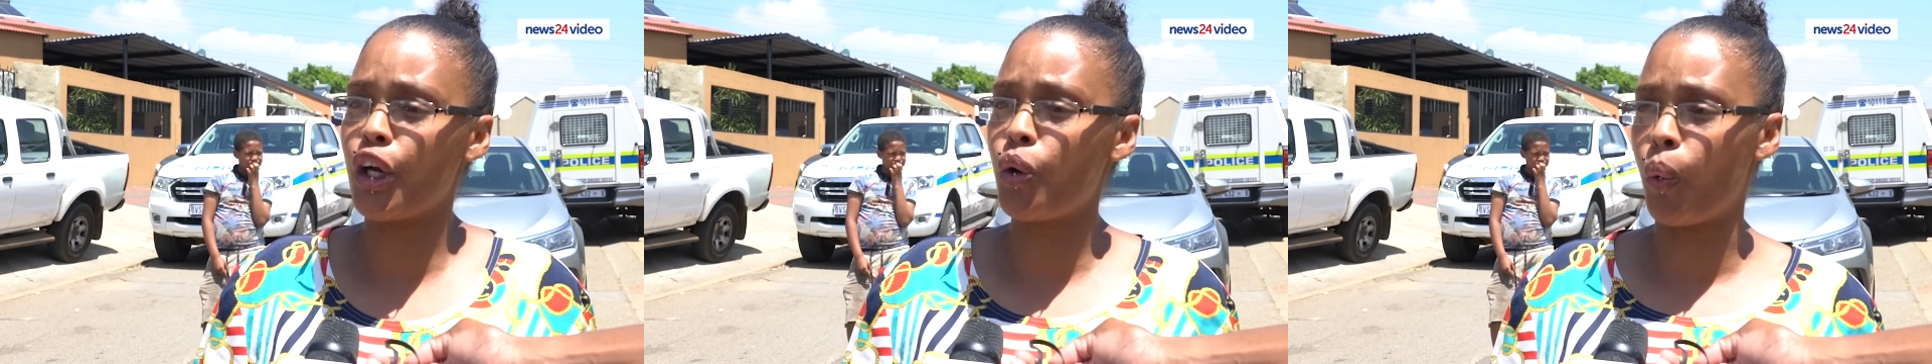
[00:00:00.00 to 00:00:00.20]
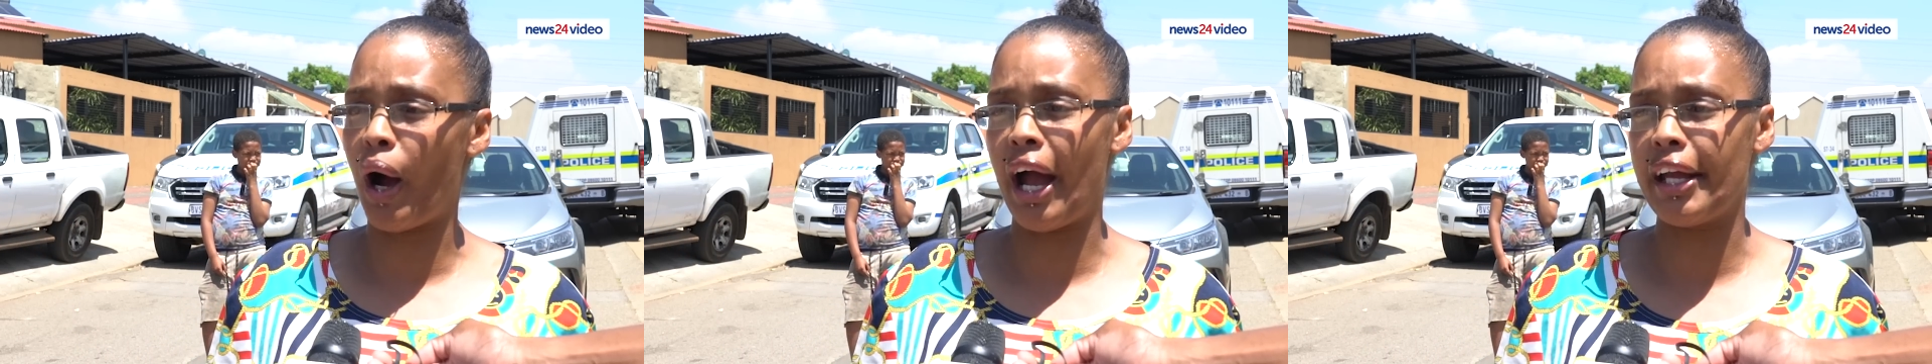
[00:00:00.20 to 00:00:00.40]

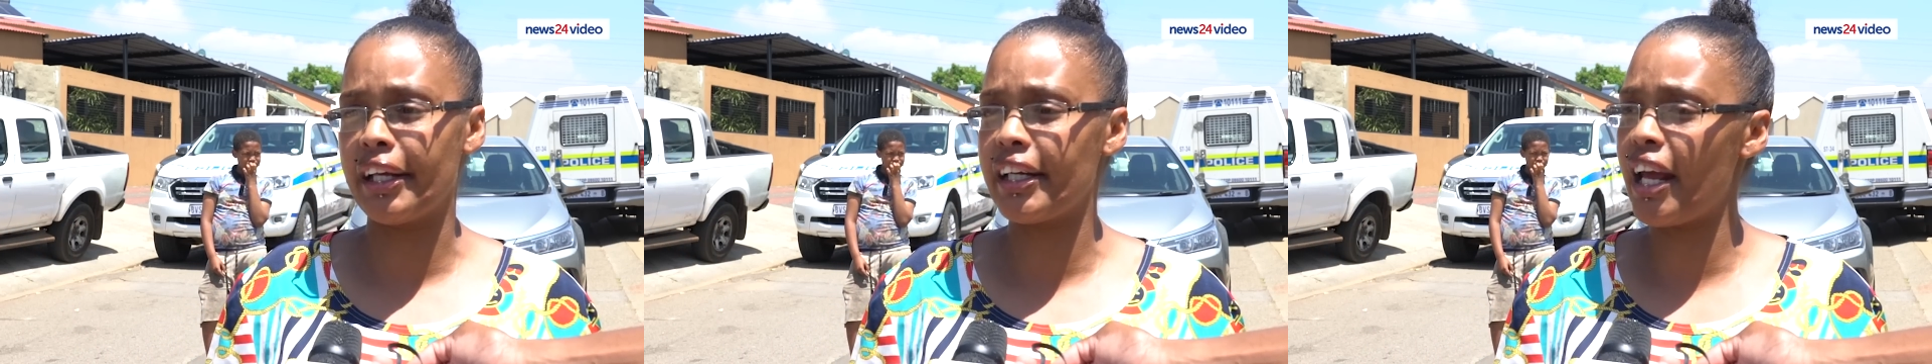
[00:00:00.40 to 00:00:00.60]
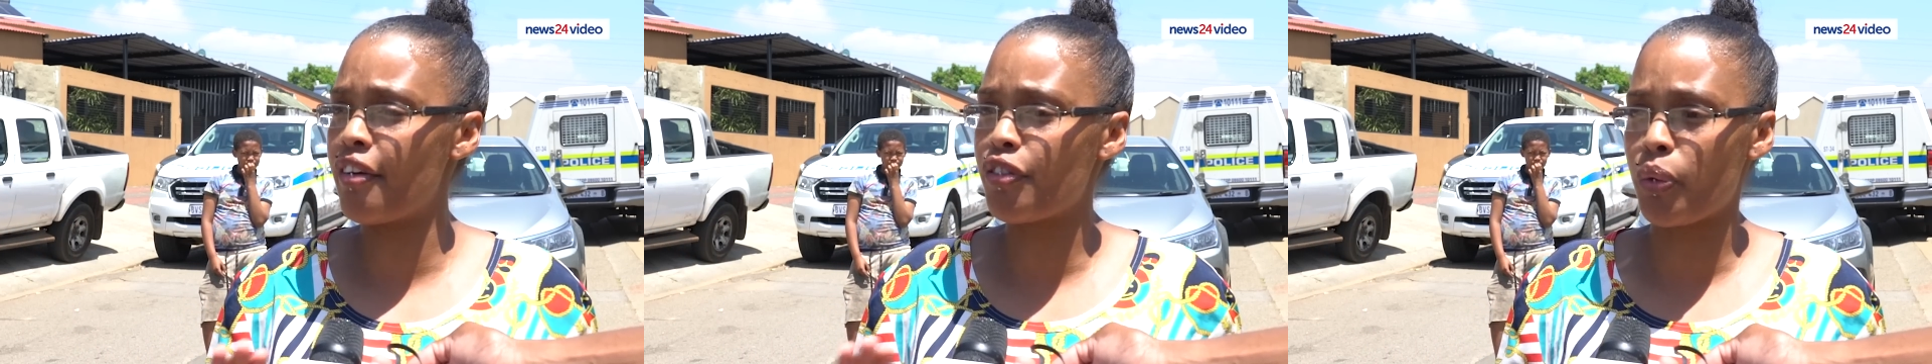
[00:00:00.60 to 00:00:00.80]

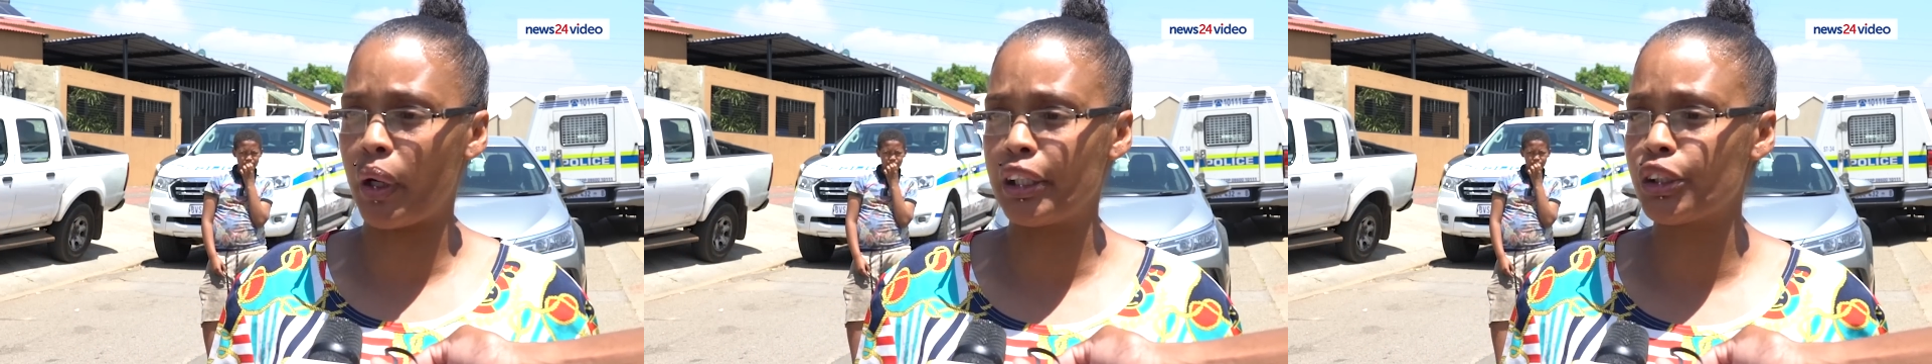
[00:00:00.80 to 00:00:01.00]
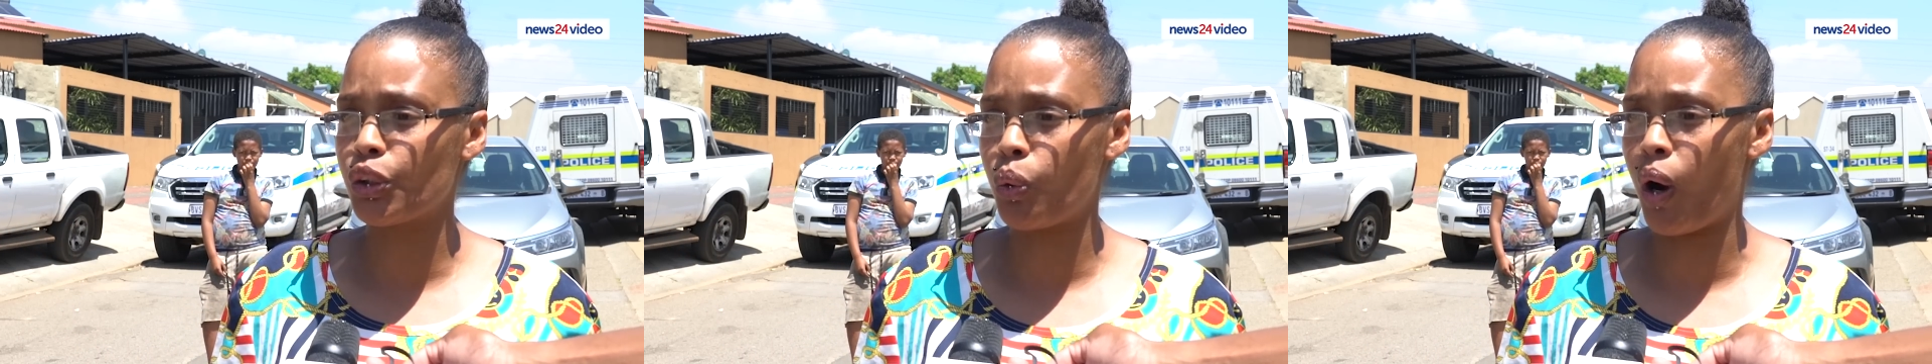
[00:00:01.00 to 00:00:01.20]
quiet,
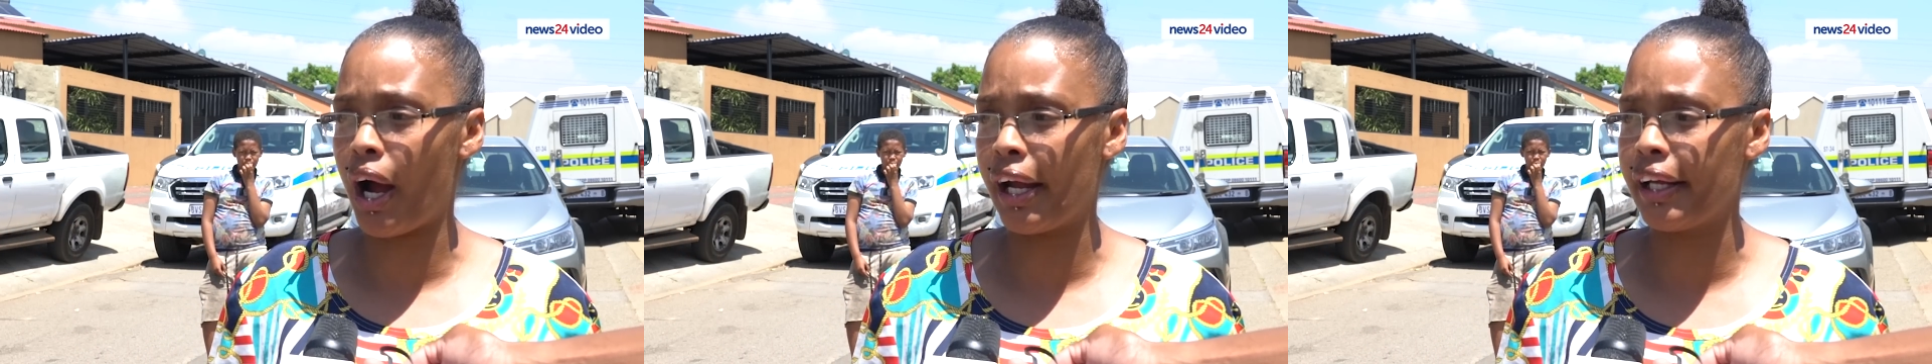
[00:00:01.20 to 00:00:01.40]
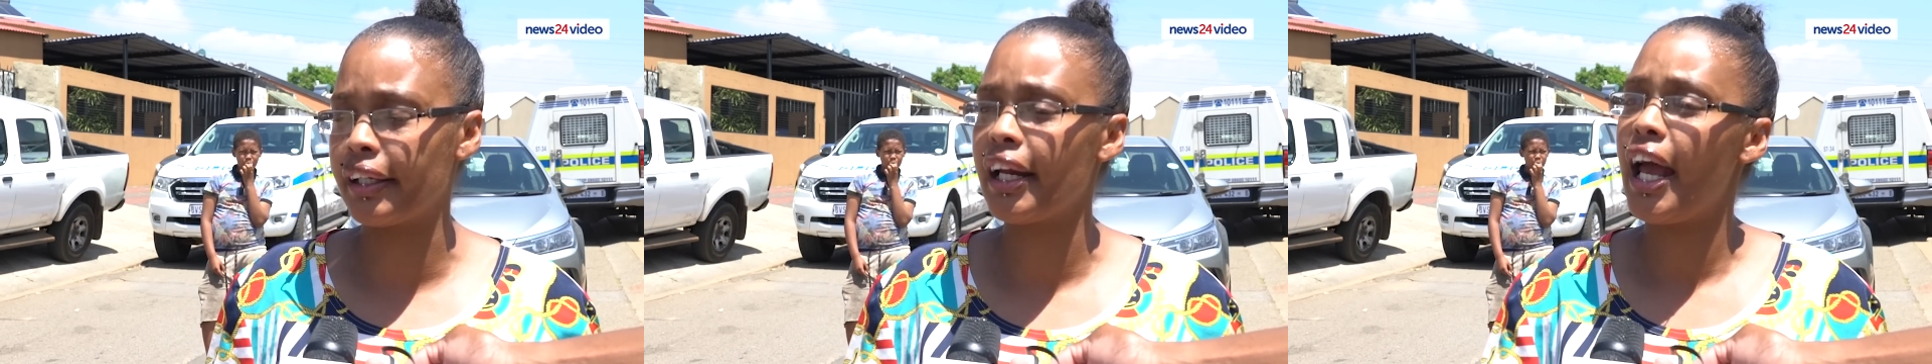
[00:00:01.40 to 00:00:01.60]
everyone's
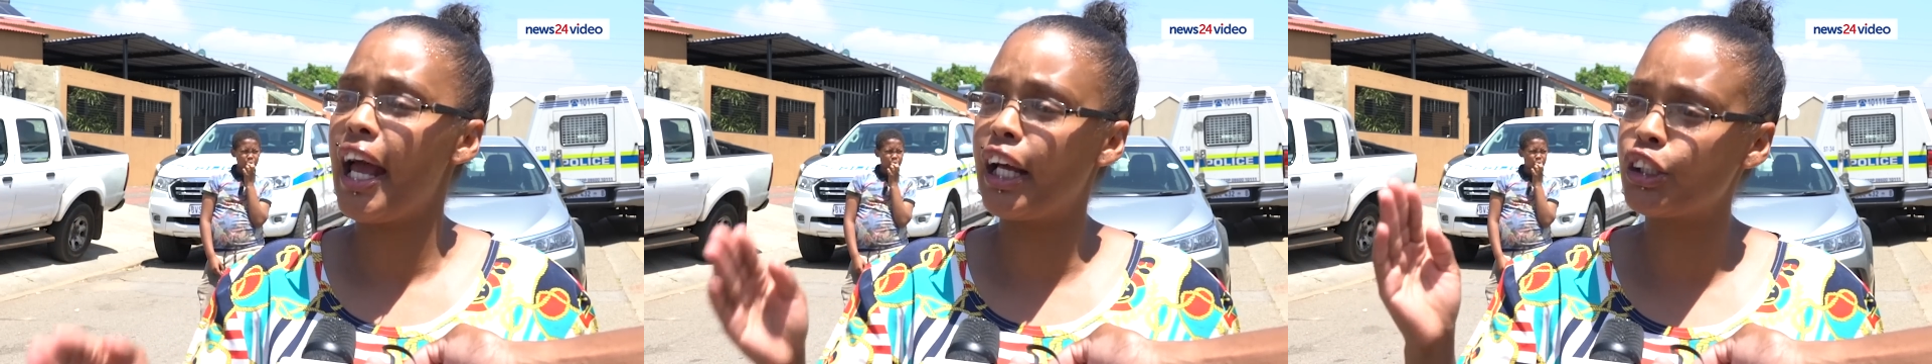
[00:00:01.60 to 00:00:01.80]
quiet.